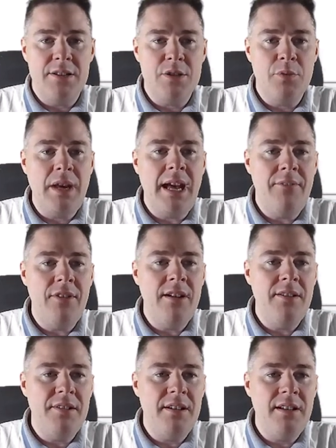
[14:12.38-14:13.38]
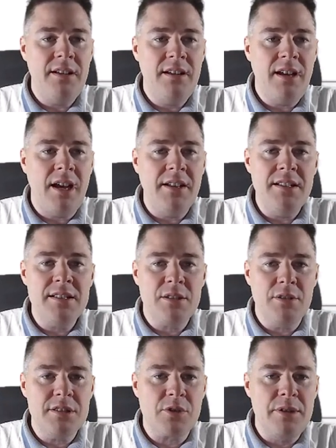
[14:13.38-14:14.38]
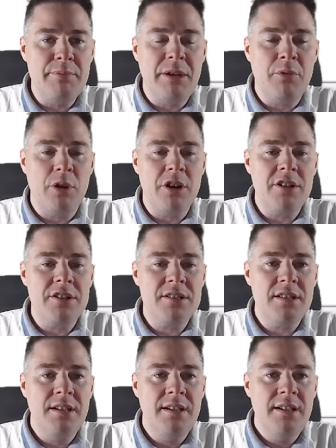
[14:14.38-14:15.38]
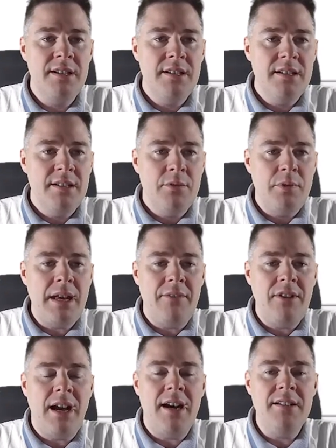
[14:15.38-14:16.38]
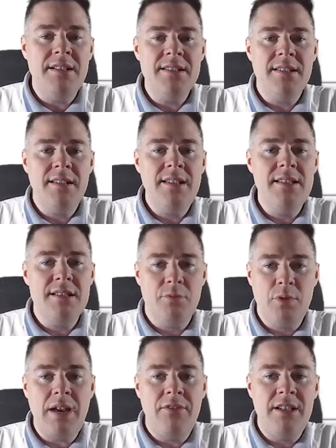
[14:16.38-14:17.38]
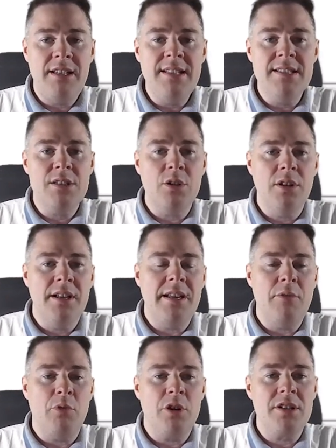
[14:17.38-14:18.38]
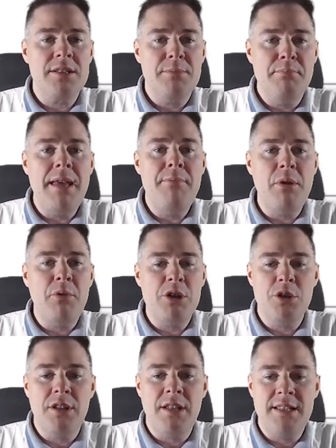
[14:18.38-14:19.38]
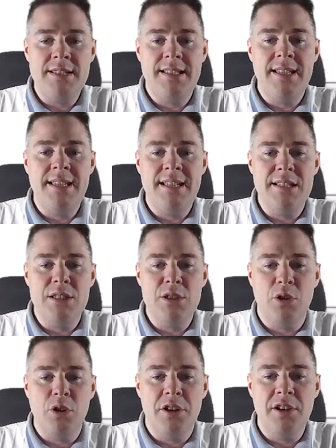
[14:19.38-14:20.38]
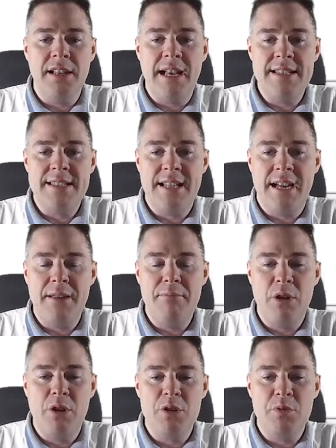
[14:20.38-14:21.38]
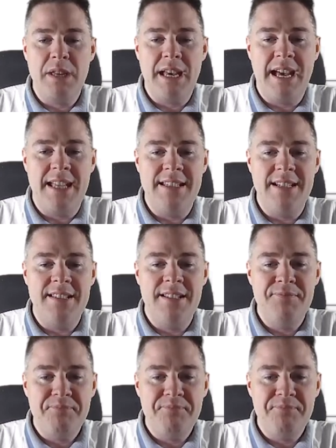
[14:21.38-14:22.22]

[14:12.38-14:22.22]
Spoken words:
So we have an uninstall script that works. We have an installer that works. Maybe we should test the installer last time because we added.